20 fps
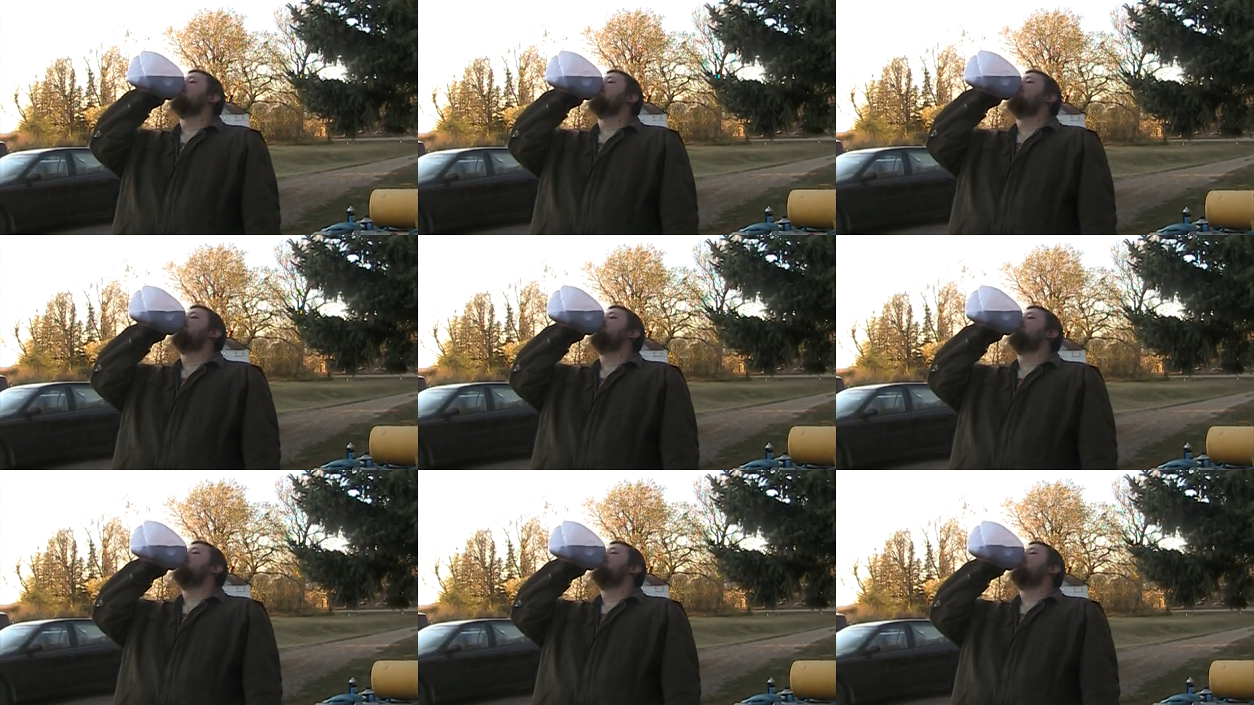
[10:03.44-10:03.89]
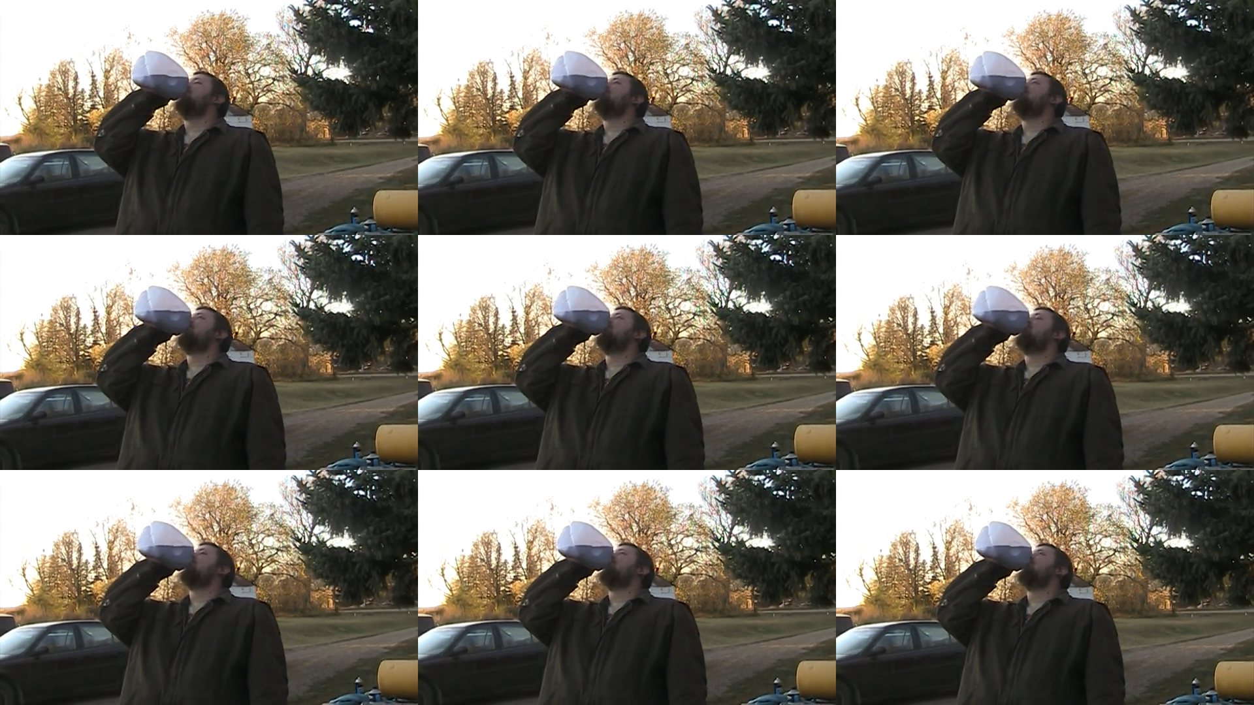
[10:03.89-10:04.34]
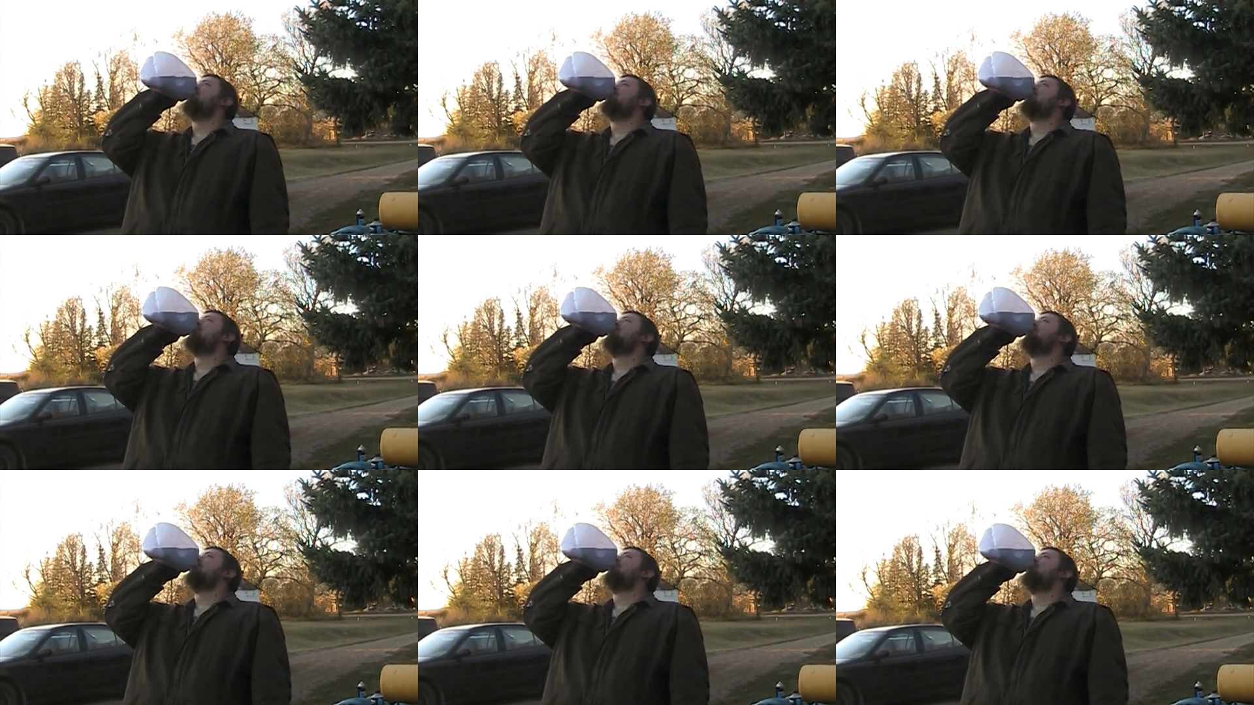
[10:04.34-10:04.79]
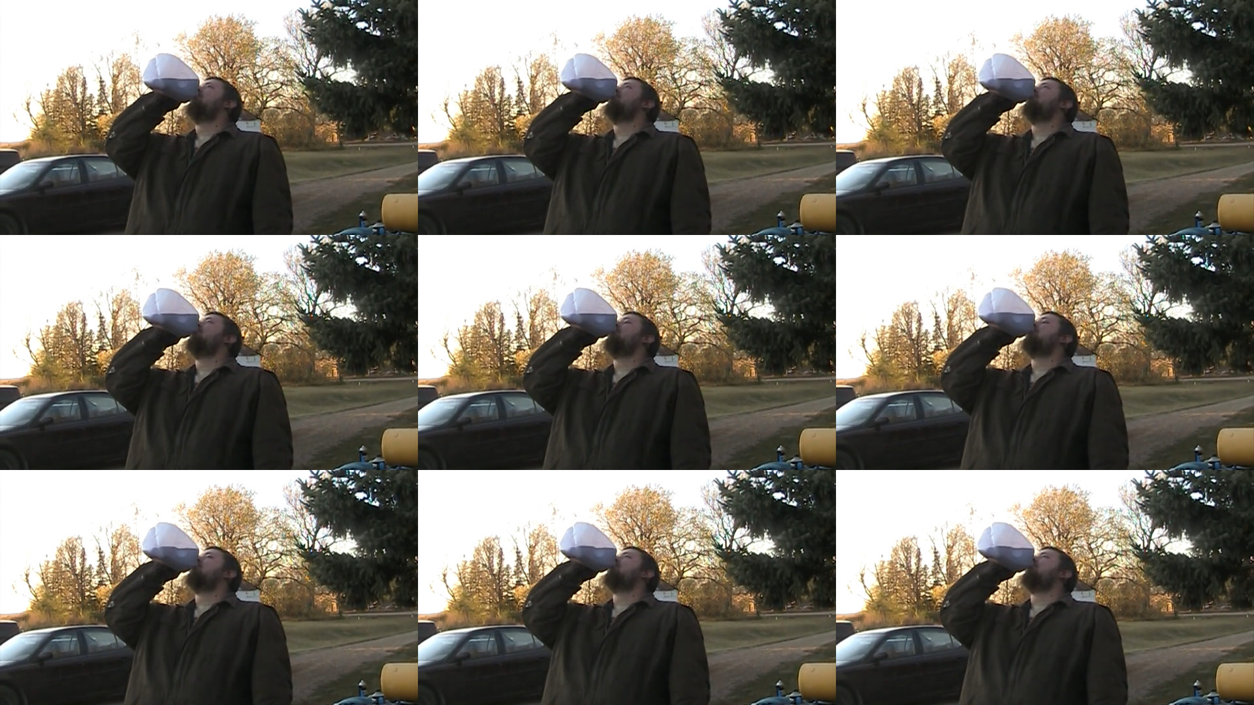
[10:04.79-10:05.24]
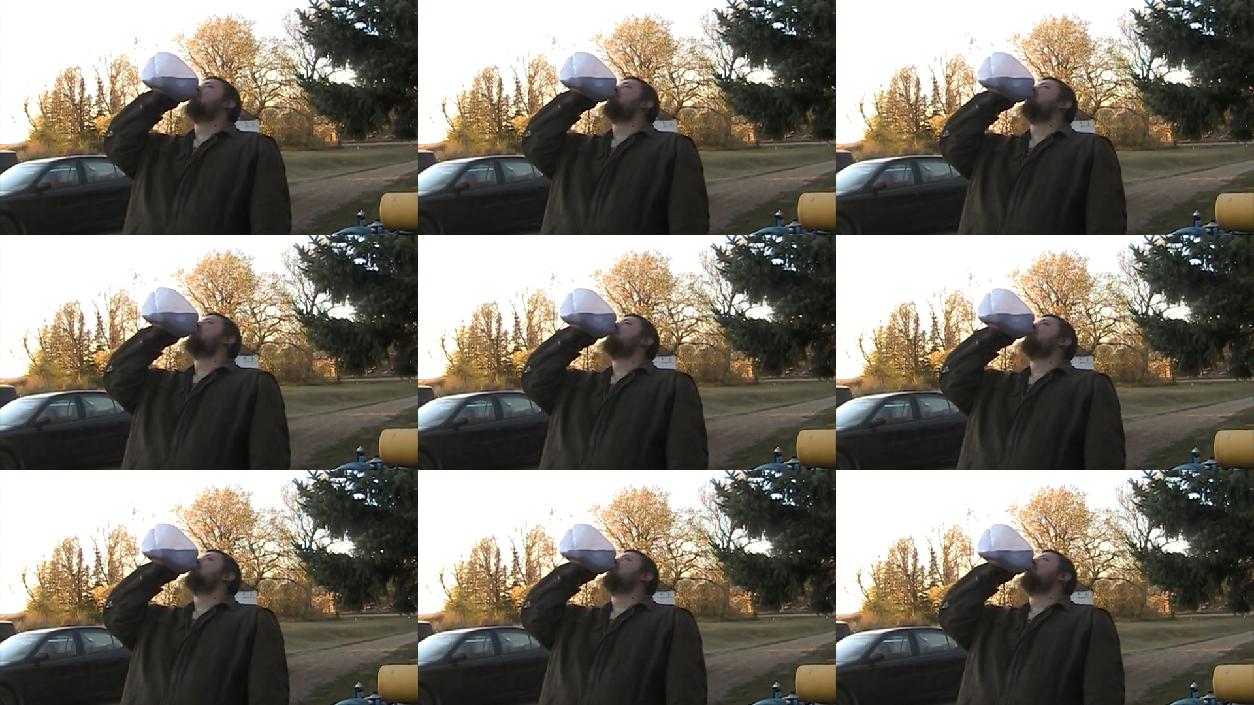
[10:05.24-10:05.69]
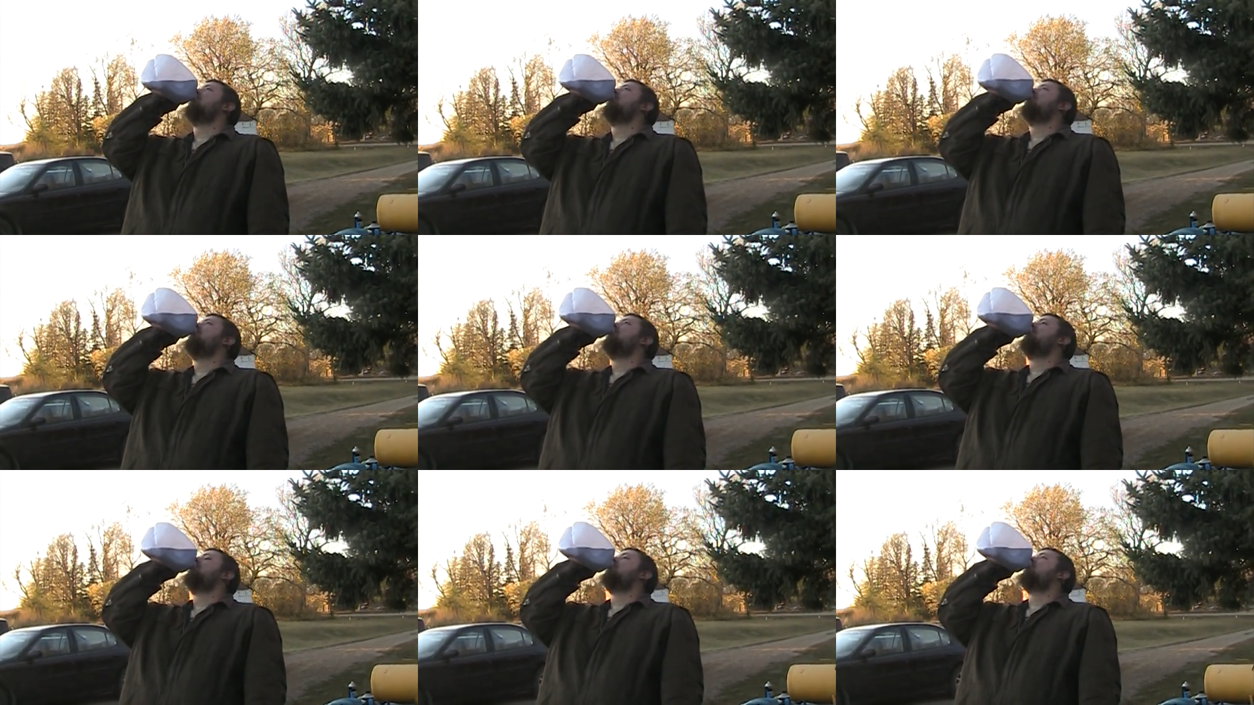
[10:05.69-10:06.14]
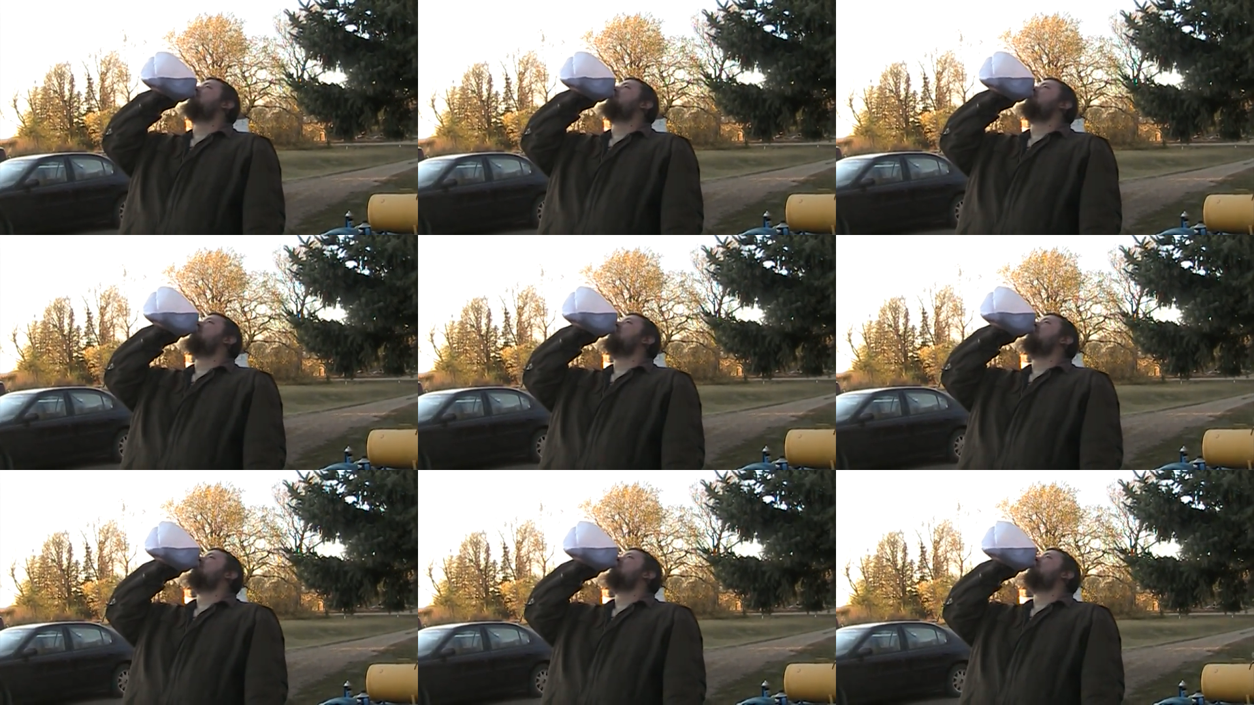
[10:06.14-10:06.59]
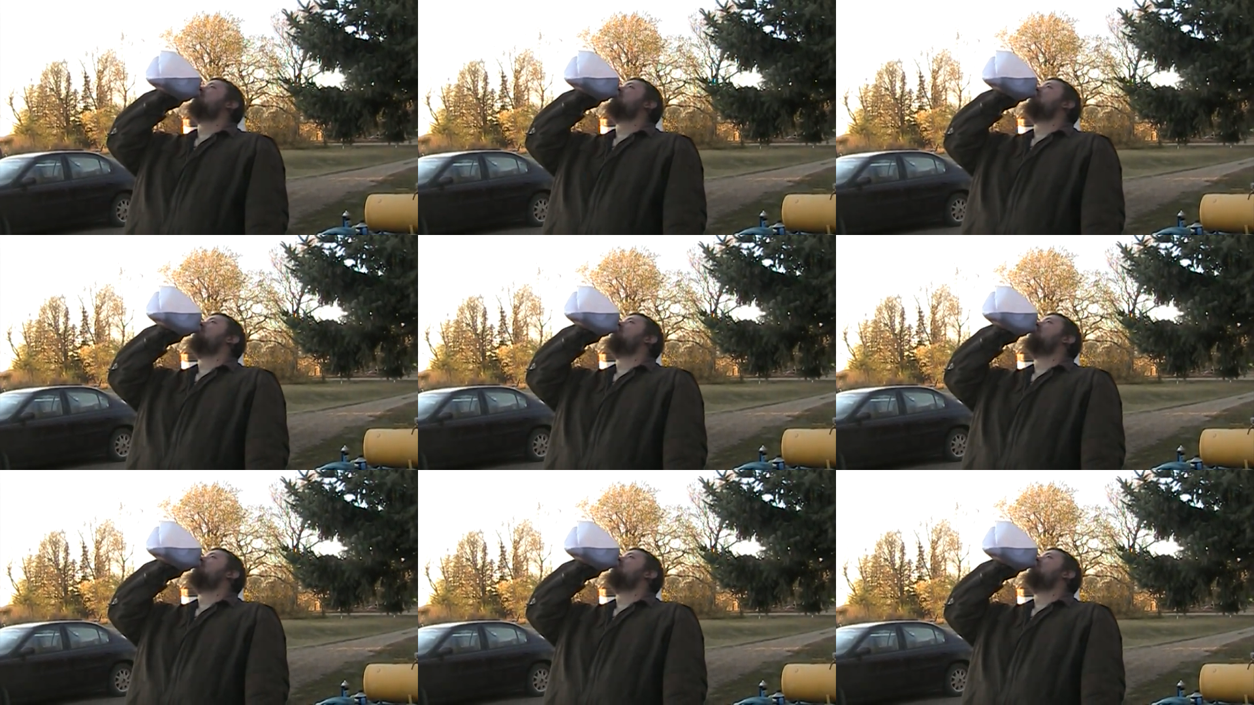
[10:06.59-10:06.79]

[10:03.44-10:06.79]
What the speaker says: (no speaker visible)